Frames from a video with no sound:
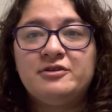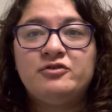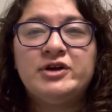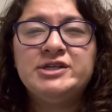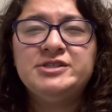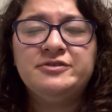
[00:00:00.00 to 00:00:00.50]
The
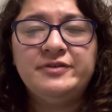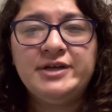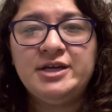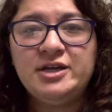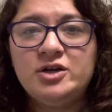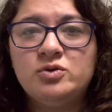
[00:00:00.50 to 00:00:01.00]
rest of
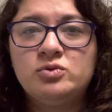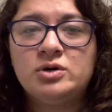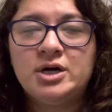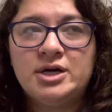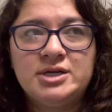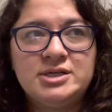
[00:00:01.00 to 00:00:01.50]
it
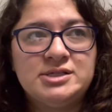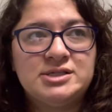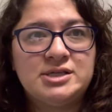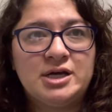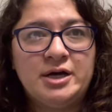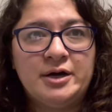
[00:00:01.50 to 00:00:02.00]

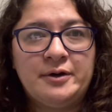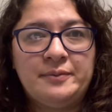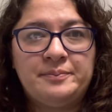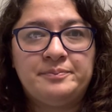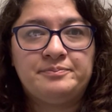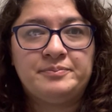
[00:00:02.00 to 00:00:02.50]
was
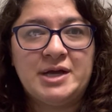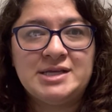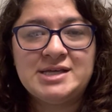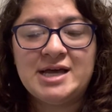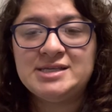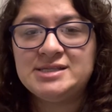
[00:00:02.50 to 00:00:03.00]

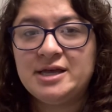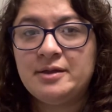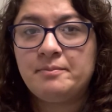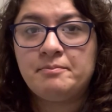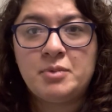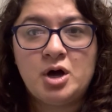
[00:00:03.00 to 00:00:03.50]
as I
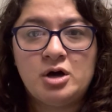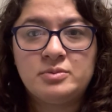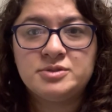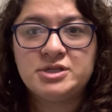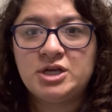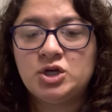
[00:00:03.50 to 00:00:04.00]
said,
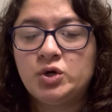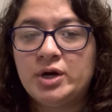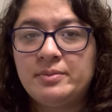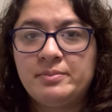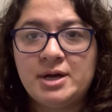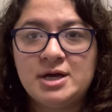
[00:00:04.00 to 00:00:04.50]
moms and
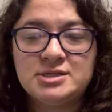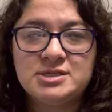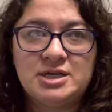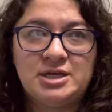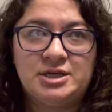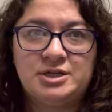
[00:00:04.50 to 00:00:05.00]
grandmas
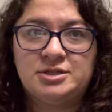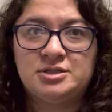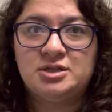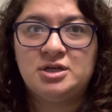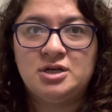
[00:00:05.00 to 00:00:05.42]
and